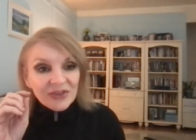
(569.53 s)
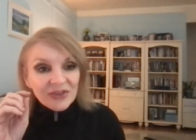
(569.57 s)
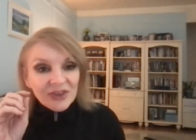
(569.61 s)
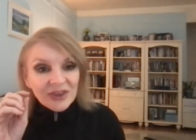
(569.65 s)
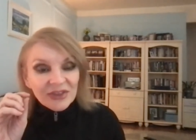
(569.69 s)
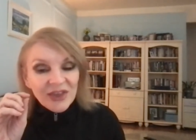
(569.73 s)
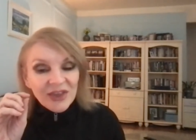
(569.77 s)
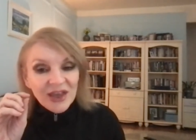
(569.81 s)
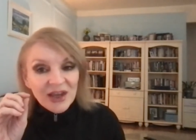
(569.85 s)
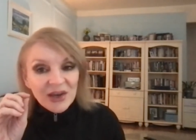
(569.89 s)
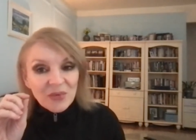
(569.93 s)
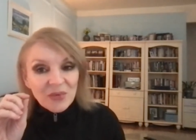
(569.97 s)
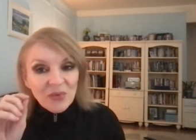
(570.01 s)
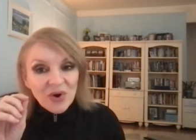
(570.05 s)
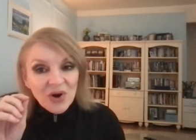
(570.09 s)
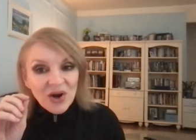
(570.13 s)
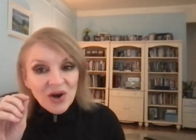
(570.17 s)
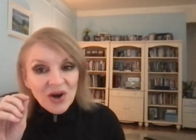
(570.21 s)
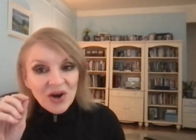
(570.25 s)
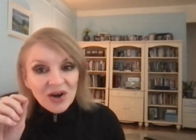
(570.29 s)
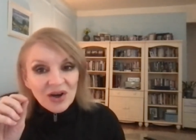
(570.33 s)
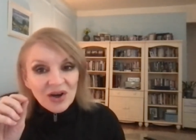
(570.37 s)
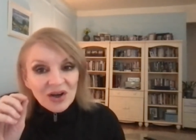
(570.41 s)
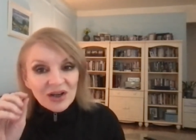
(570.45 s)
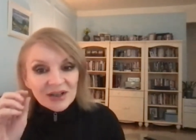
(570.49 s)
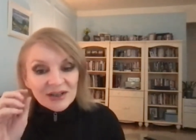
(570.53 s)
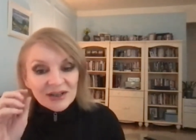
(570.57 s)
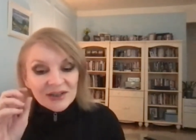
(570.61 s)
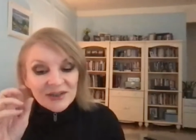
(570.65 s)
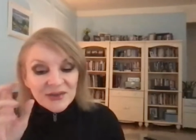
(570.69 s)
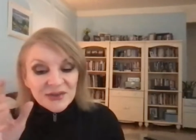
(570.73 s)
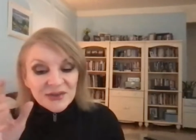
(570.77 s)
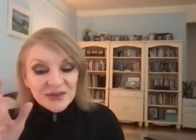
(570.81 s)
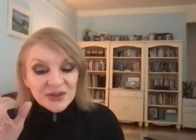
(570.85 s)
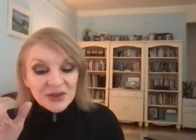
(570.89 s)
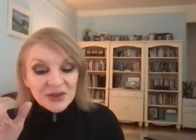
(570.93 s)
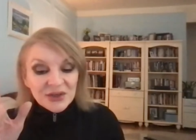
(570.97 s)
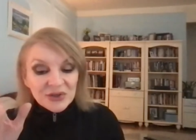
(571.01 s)
they were
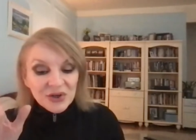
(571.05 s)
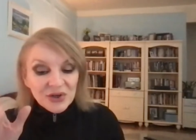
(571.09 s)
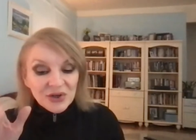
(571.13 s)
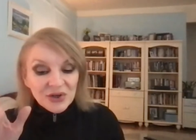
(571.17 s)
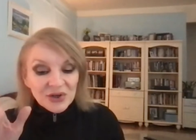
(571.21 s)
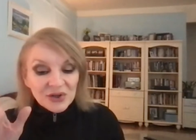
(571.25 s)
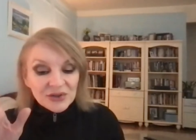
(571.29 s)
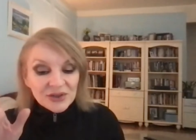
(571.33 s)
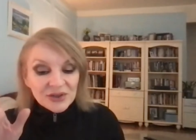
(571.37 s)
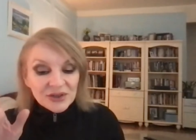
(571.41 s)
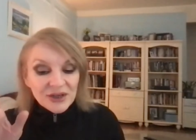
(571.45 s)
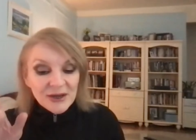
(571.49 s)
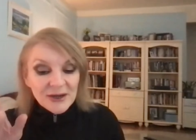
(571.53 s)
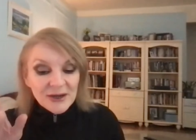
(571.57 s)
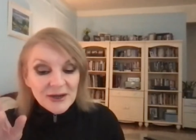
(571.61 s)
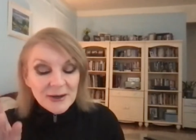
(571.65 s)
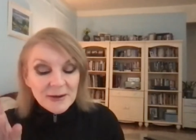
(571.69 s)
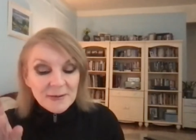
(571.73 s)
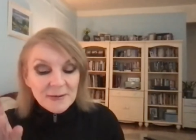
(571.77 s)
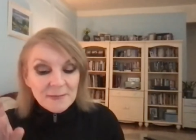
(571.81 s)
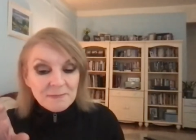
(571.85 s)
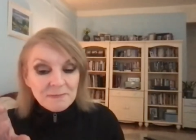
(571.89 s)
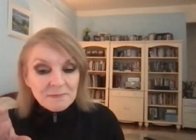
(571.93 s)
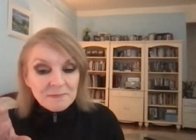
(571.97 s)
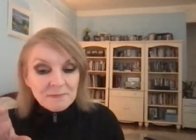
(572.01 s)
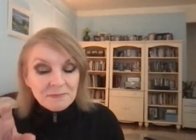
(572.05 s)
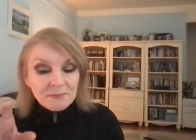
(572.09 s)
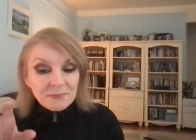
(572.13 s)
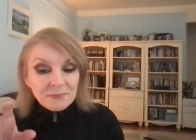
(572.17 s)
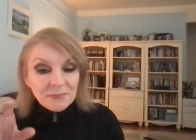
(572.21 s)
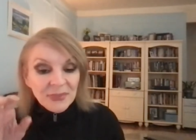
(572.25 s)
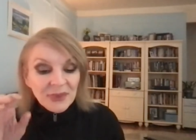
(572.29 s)
considered, um,